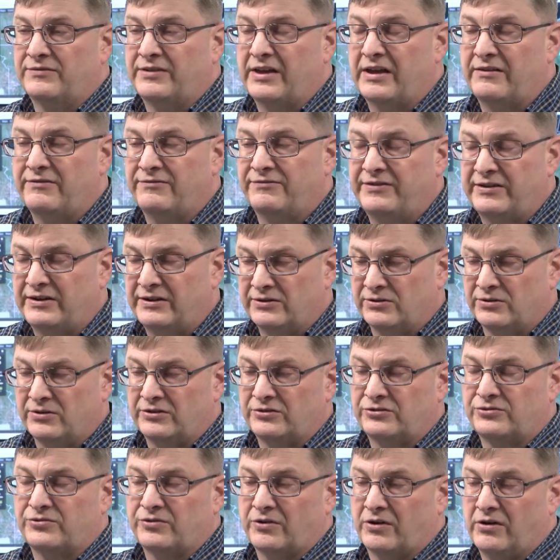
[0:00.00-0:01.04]
If they
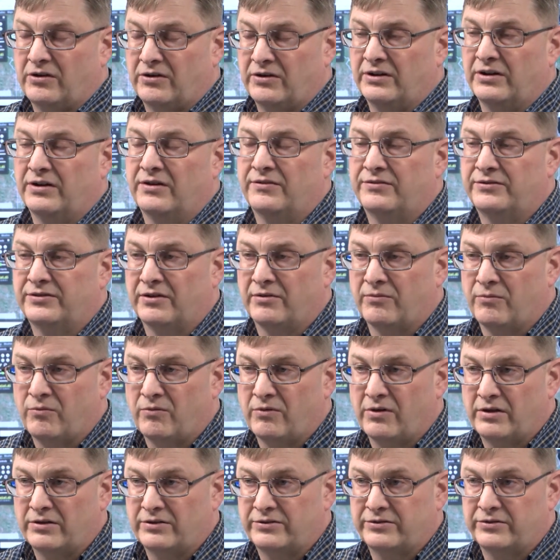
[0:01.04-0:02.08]
feel it's strong enough
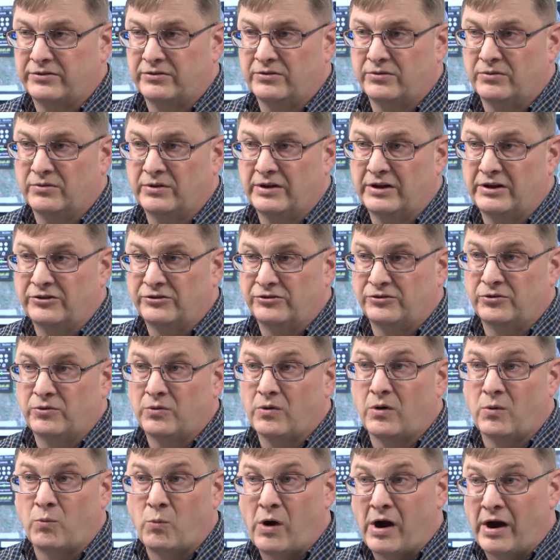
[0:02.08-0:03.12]
to
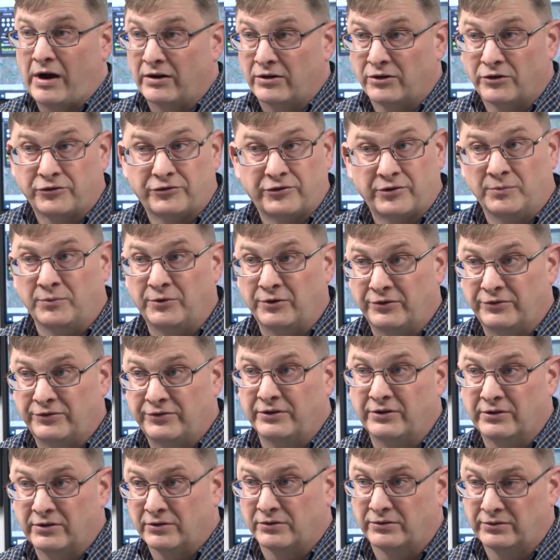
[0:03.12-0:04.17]
issue a wireless
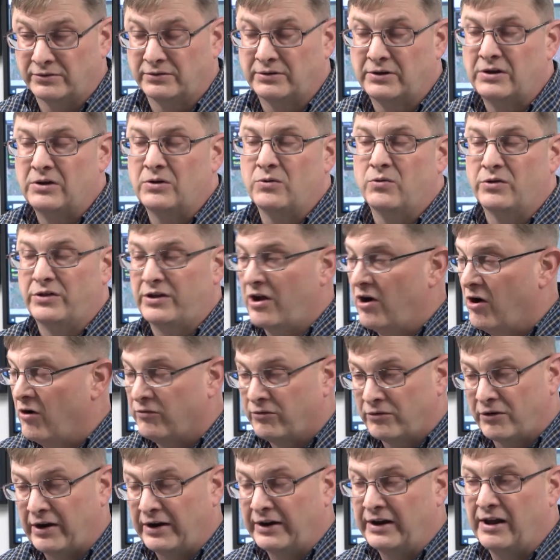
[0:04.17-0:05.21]
emergency alert where they
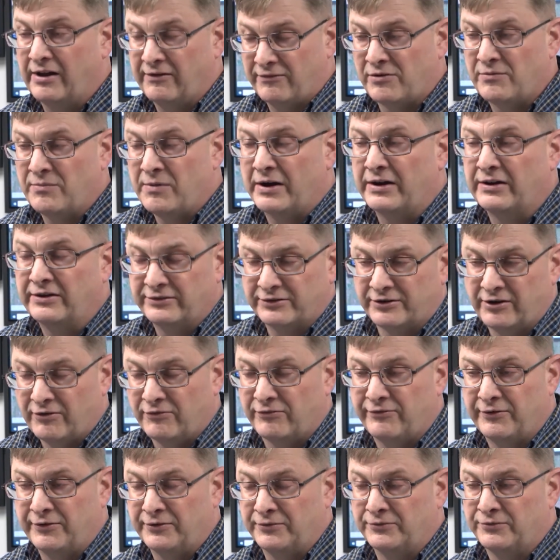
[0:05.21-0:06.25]
override everybody's
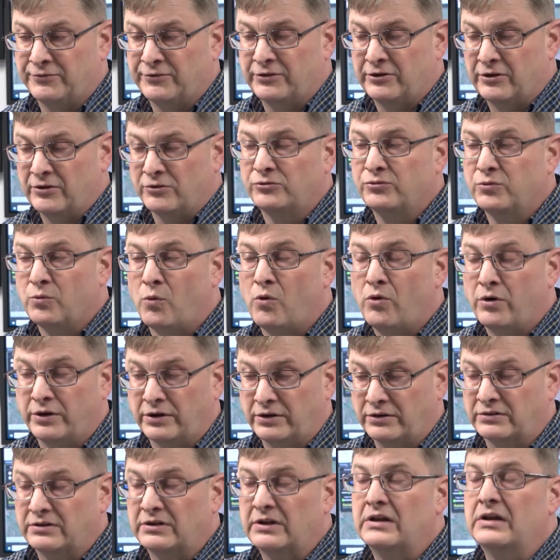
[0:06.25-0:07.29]
cell phone for those
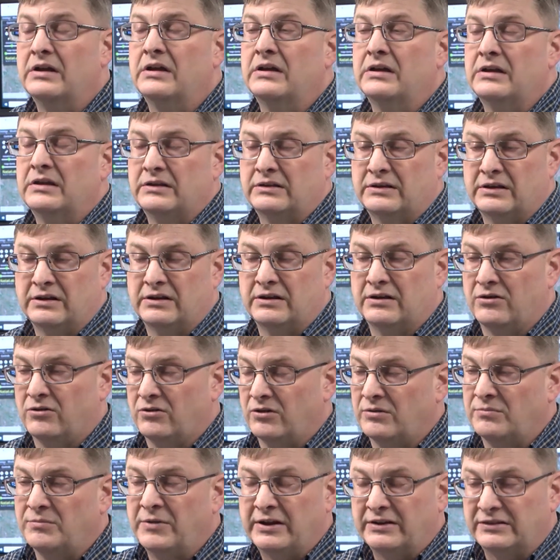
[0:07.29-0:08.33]
warnings, then it
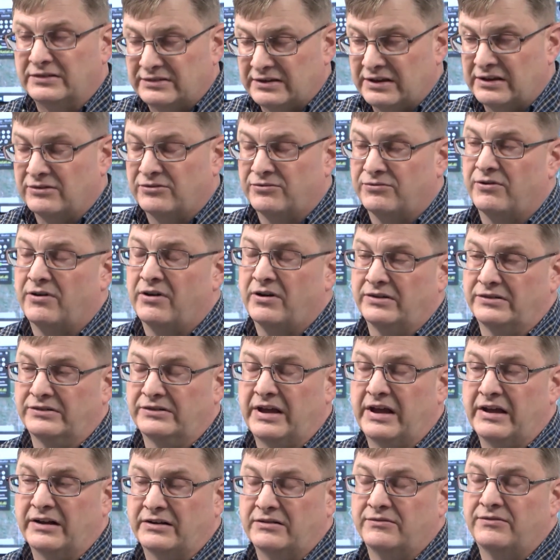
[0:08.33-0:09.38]
only makes sense for
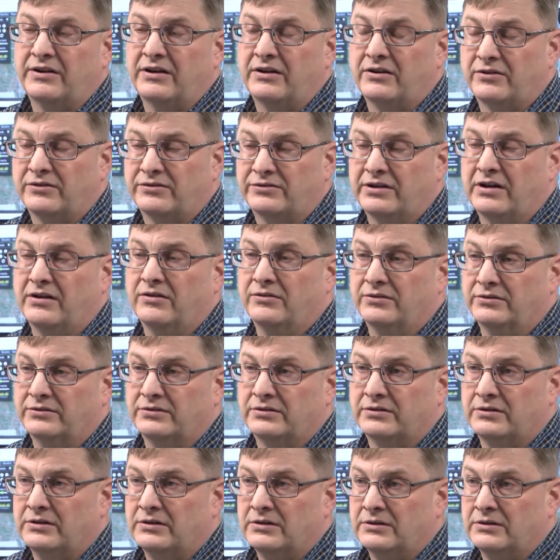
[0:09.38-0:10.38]
us to activate our sirens.